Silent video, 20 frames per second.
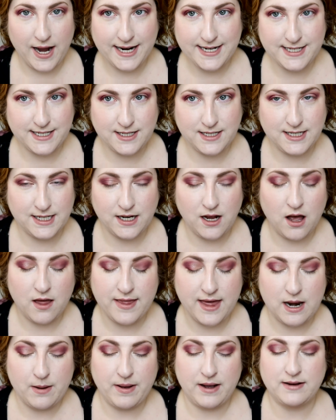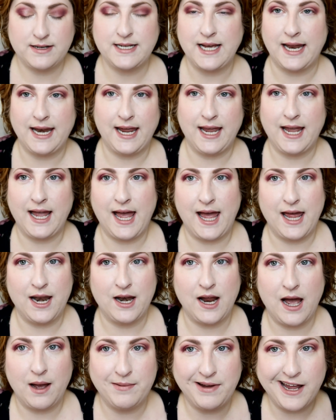I did all that about Teddy
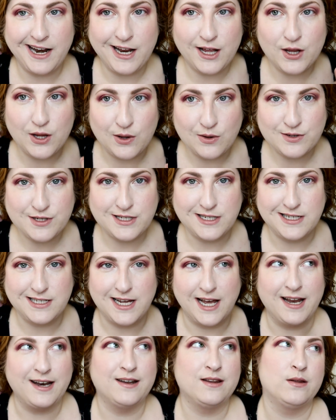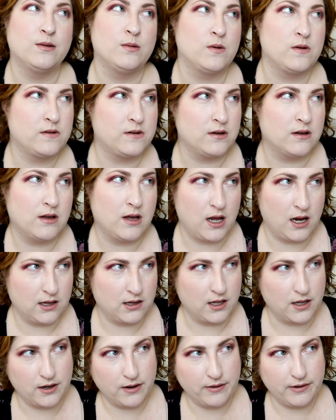and I'm getting close to done, though there's still
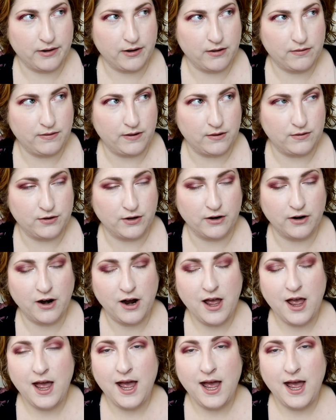eyeliner in our future.